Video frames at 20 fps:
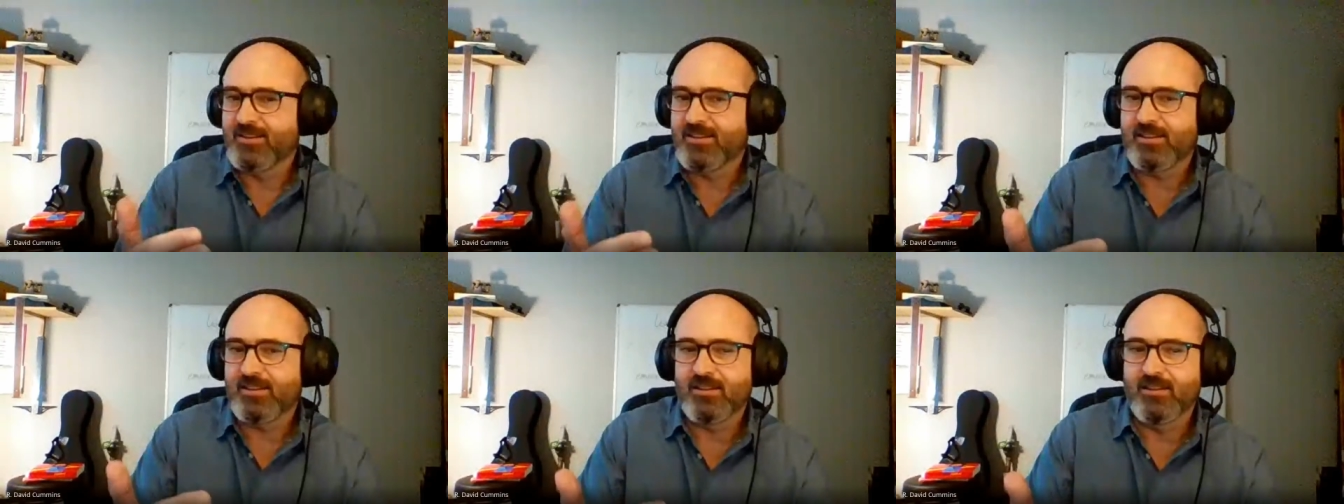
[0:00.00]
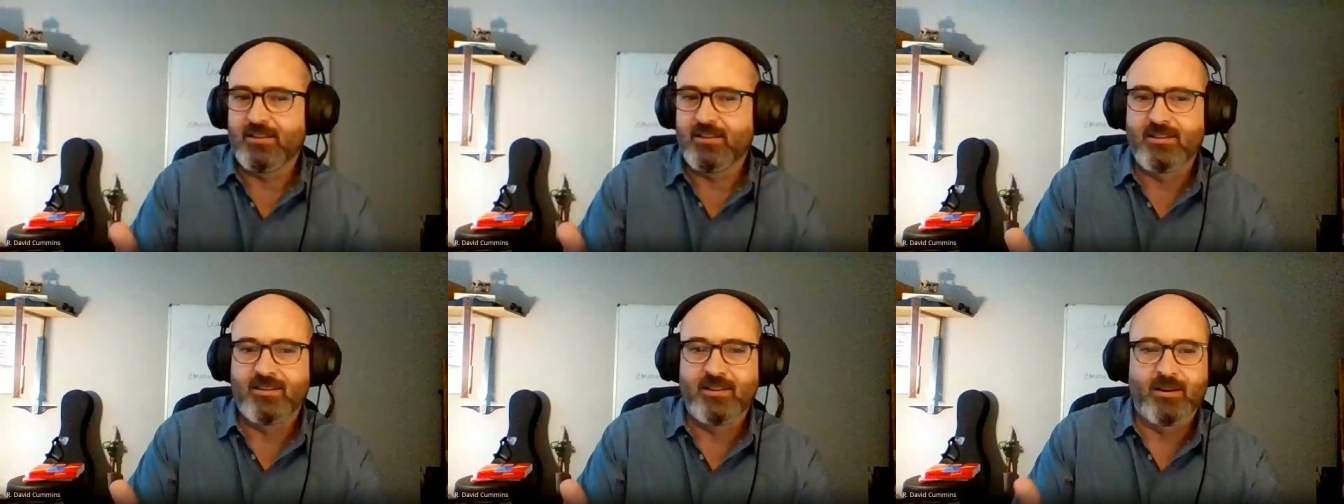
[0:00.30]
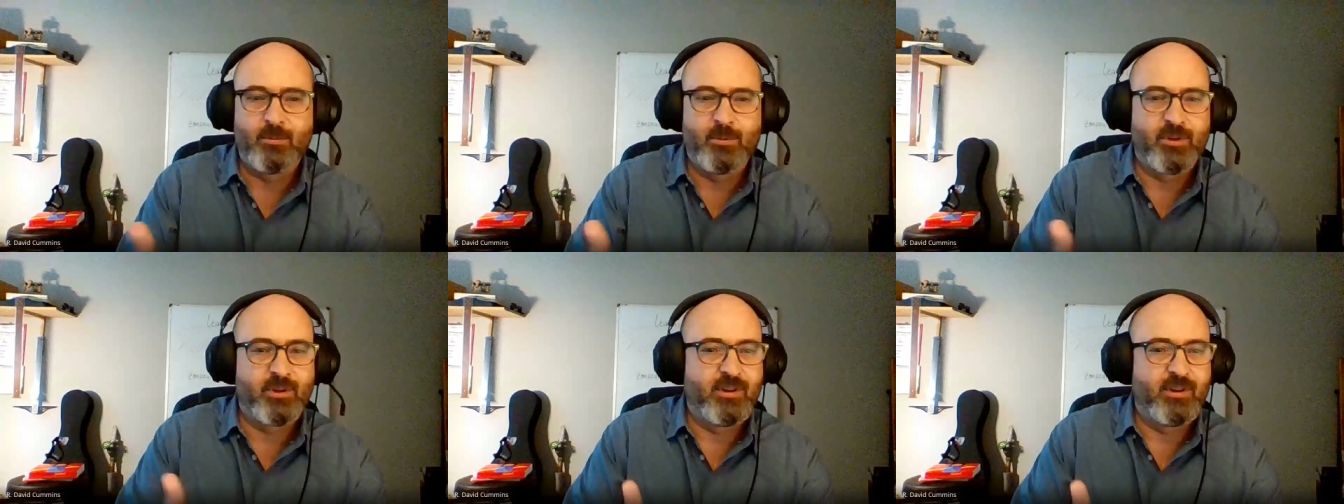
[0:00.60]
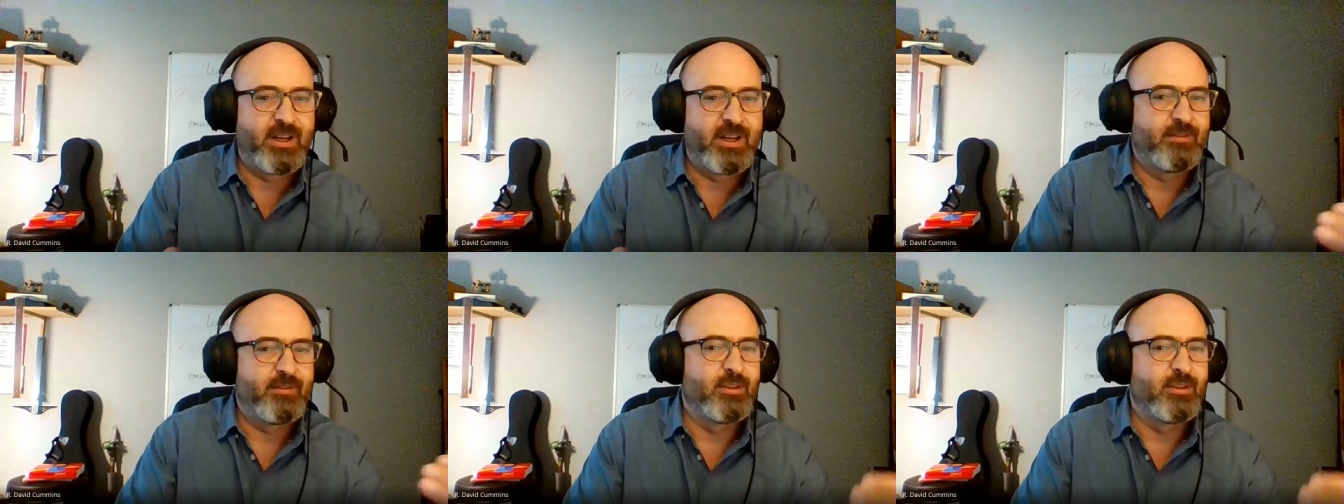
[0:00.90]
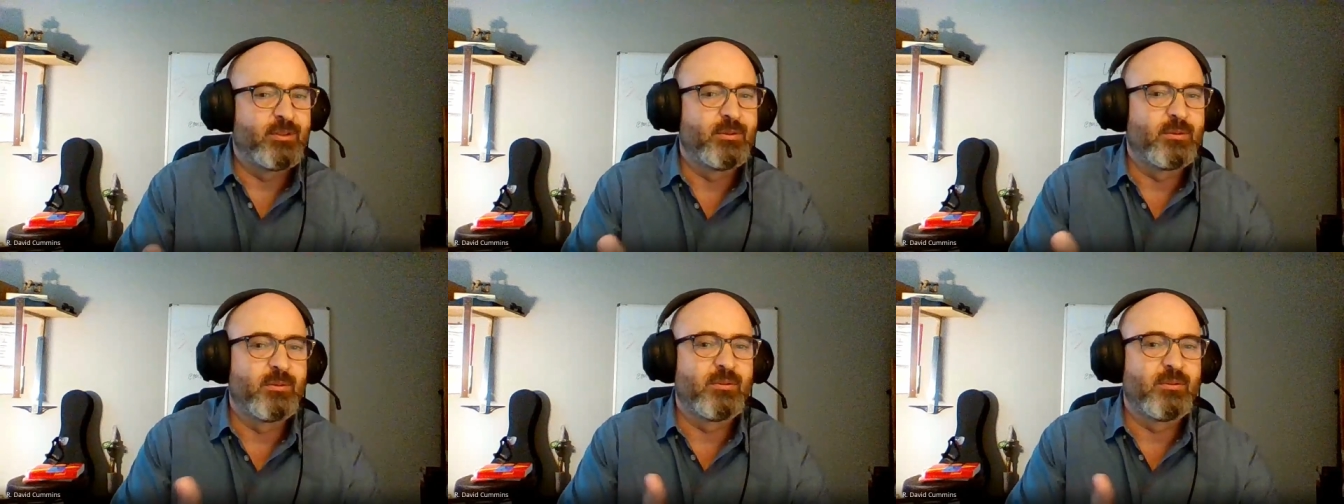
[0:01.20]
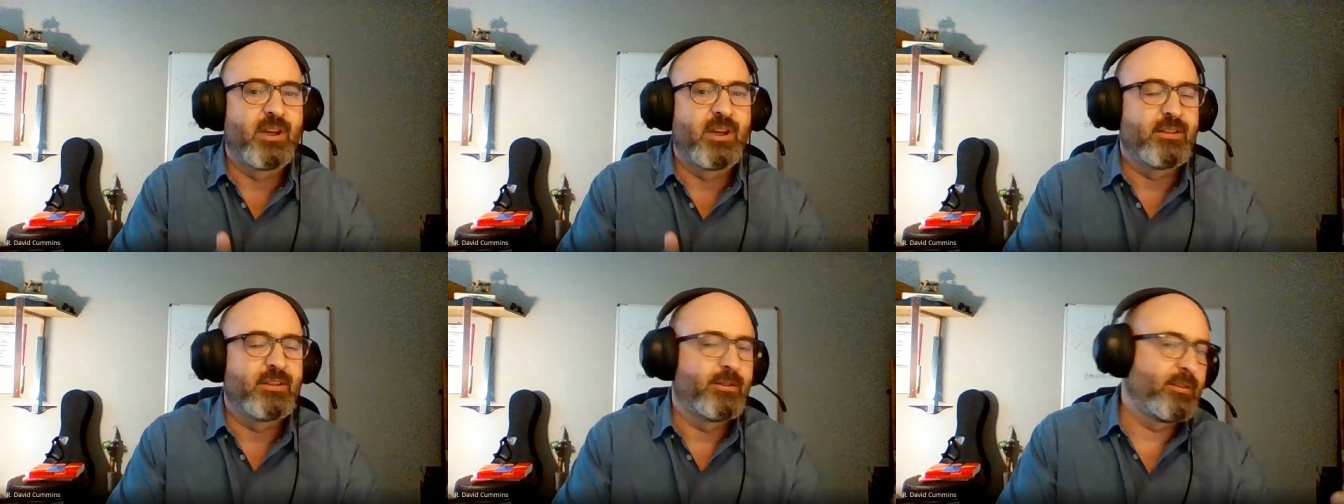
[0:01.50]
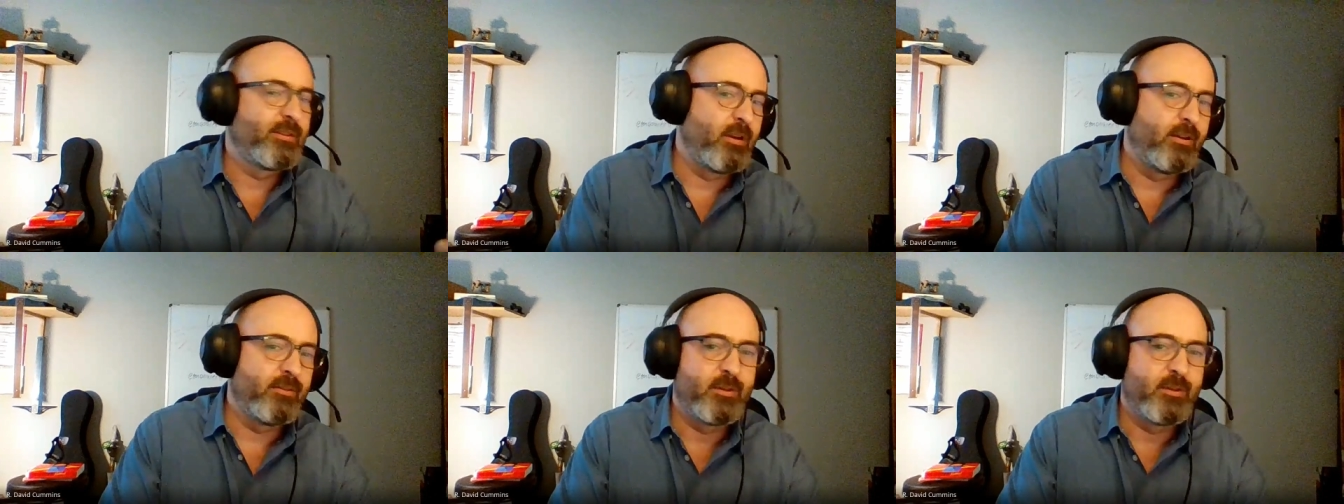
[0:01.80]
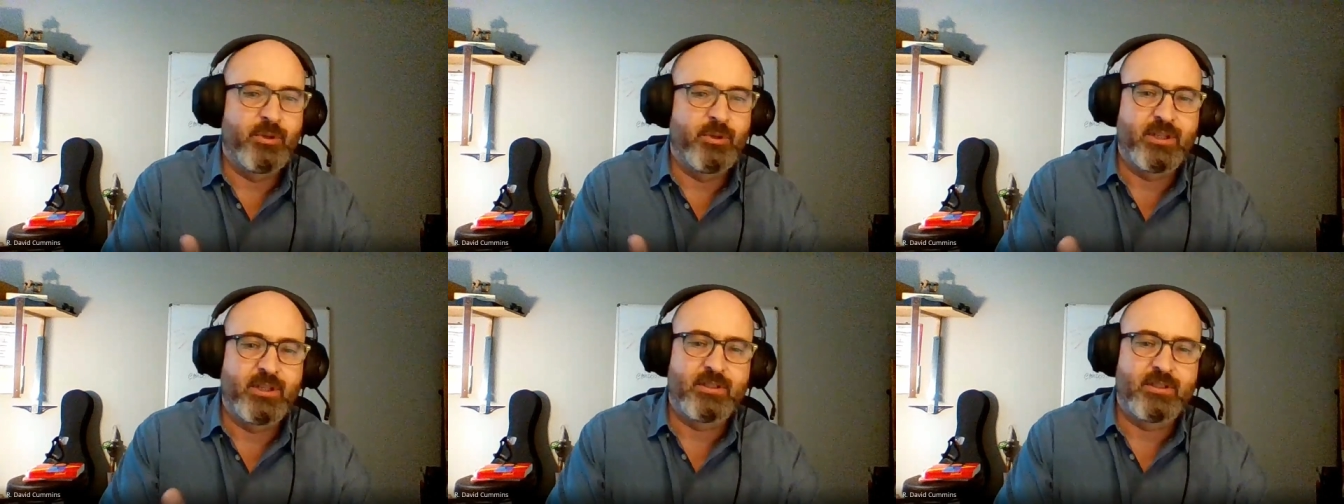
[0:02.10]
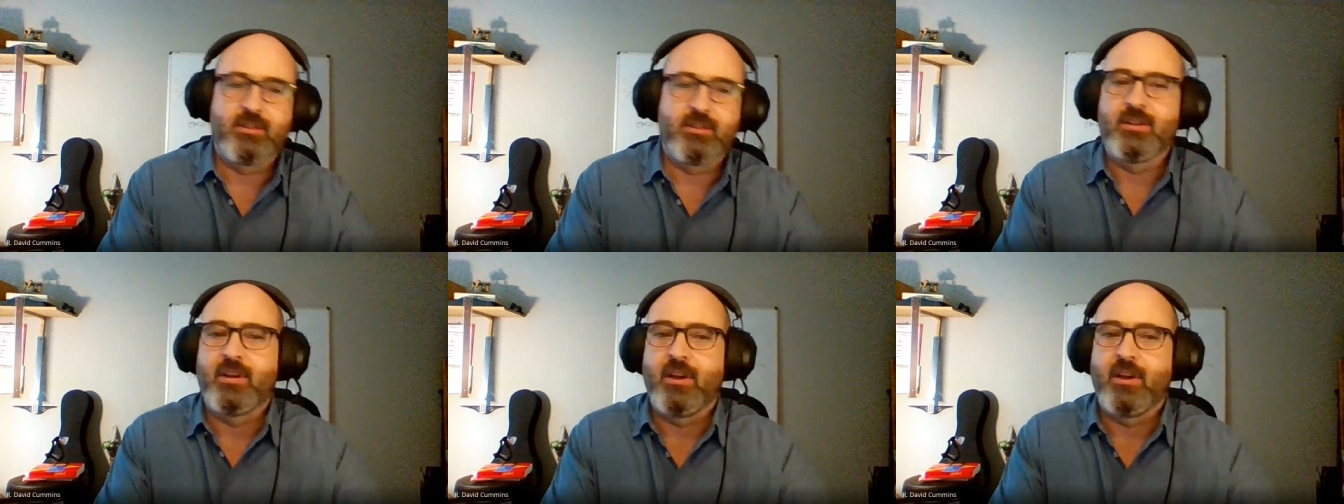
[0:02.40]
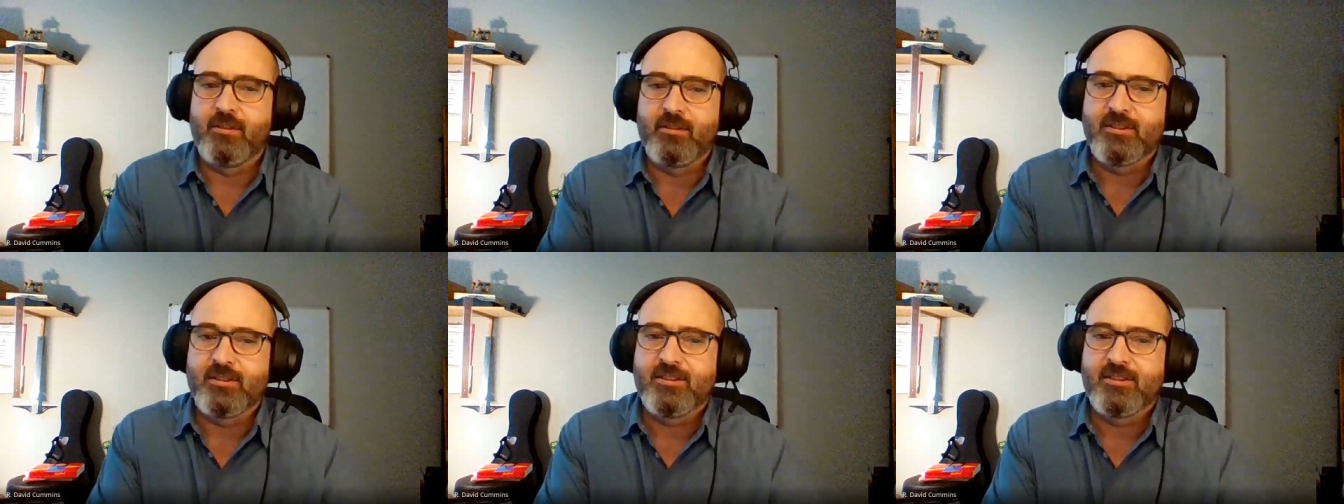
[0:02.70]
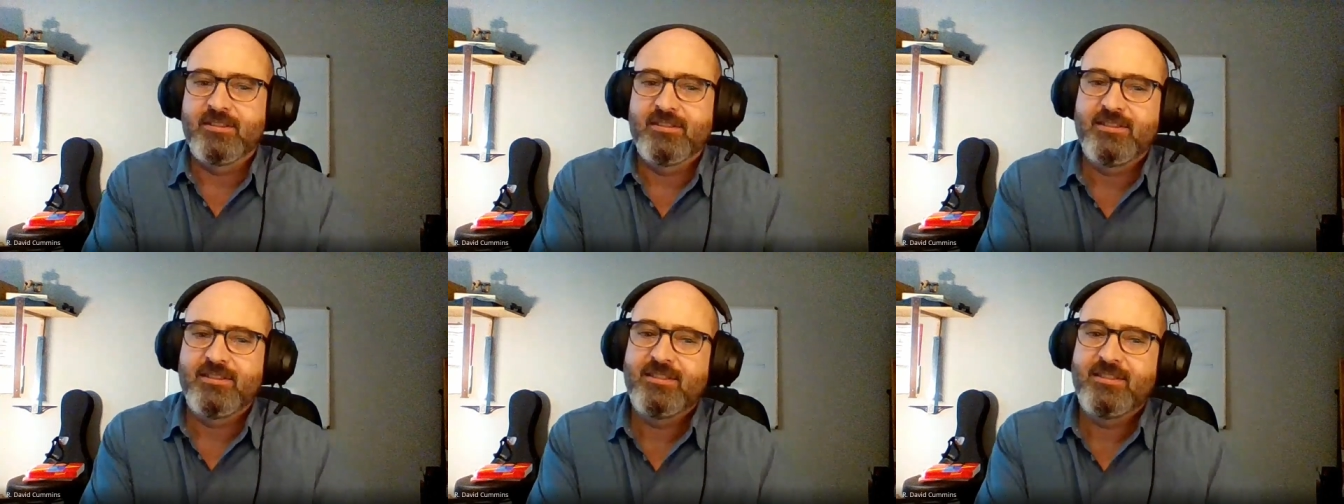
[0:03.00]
see that we're going to have to do lots of coffee breaks together.